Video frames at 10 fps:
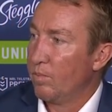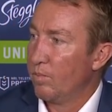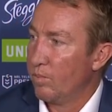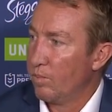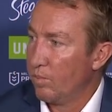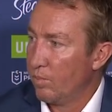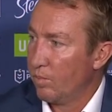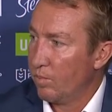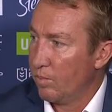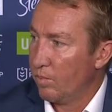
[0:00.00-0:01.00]
that'd be a
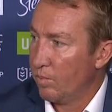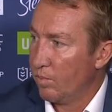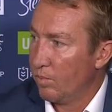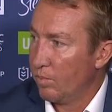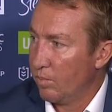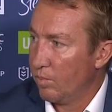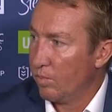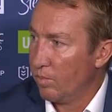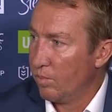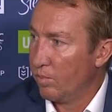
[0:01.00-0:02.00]
10, that'd be
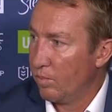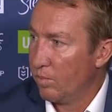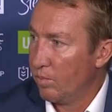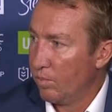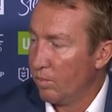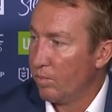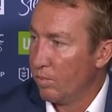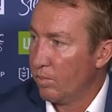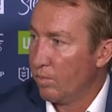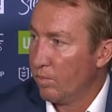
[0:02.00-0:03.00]
a 10 rating in
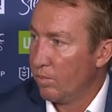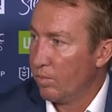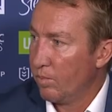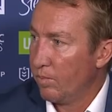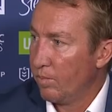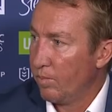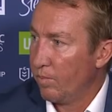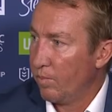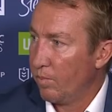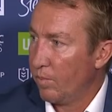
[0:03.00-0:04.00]
rugby league week if it
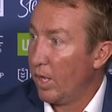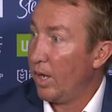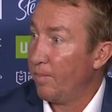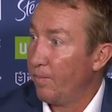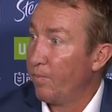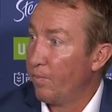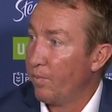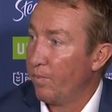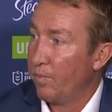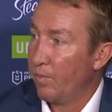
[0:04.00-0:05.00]
was yeah. still
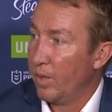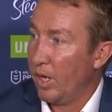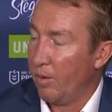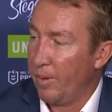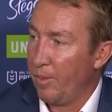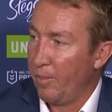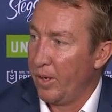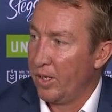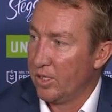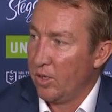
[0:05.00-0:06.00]
around. Yeah, I remember
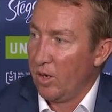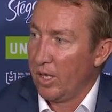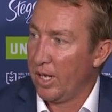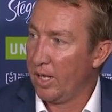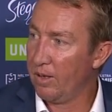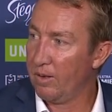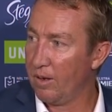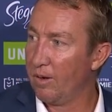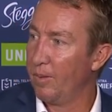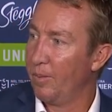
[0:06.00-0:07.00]
Peter Sterling getting.
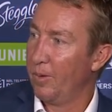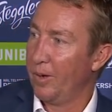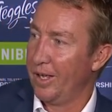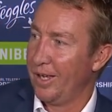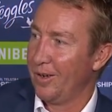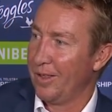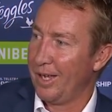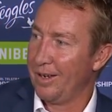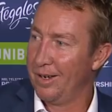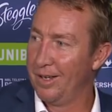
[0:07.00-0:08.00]
I remember when he you got
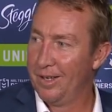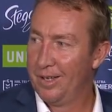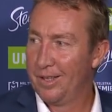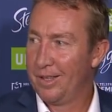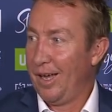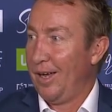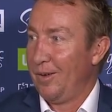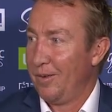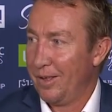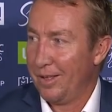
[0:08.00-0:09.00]
that very often.
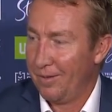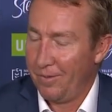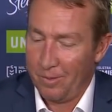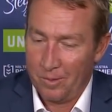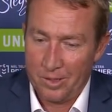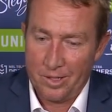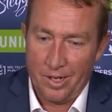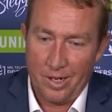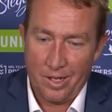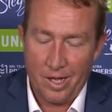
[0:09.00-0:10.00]
No, if it was
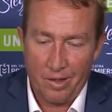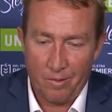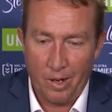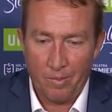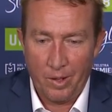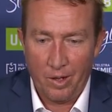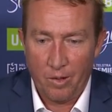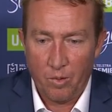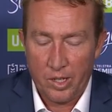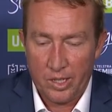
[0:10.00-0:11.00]
uh, yeah the rugby
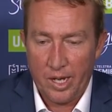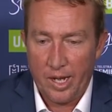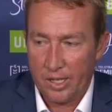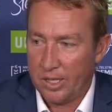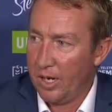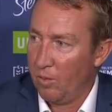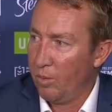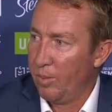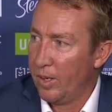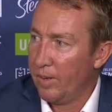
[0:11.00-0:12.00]
league week, ten out of ten it
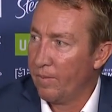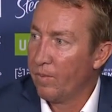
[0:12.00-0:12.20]
would be,